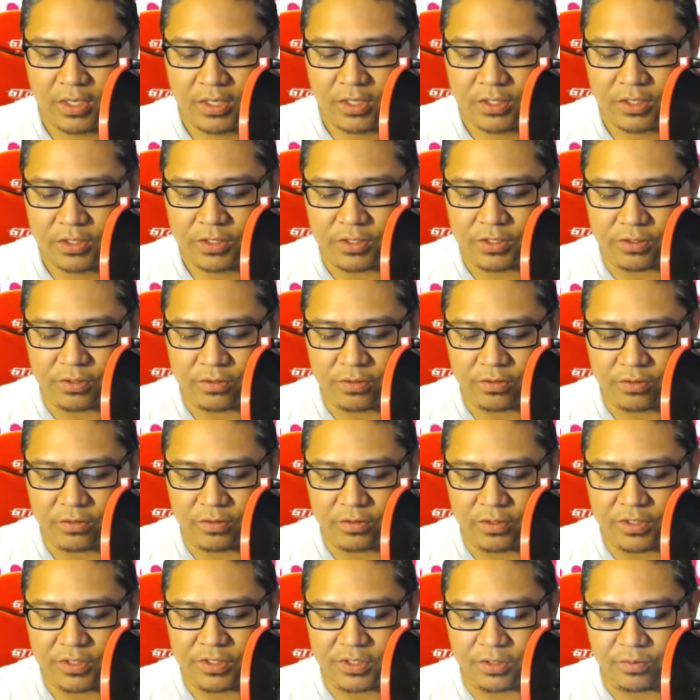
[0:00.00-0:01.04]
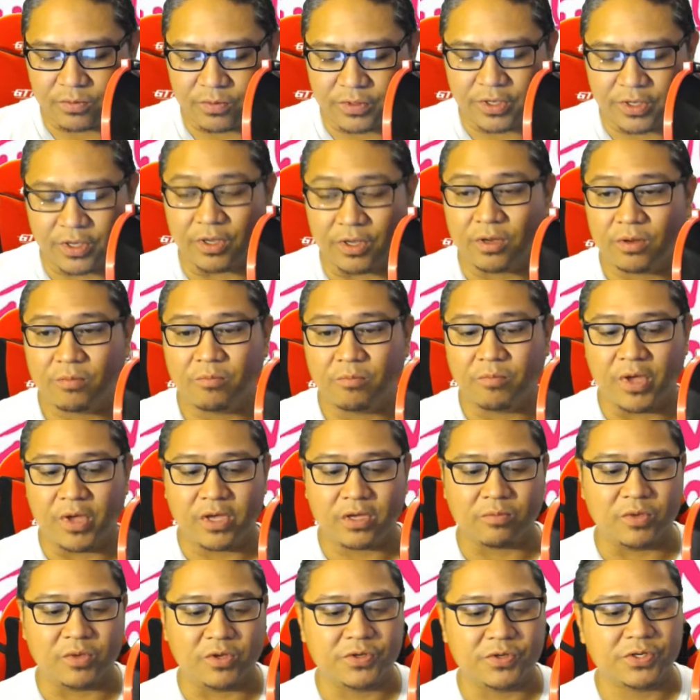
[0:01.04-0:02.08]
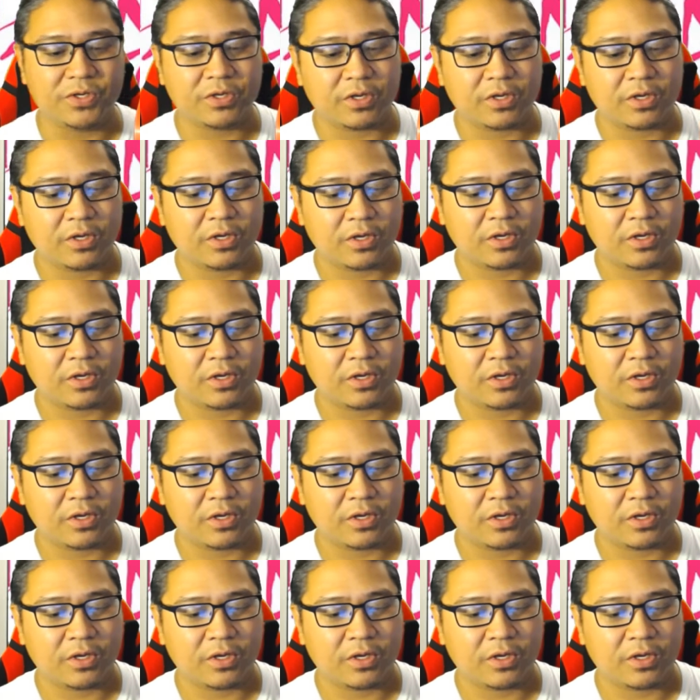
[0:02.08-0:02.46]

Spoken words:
so let's see, we'll hit make music,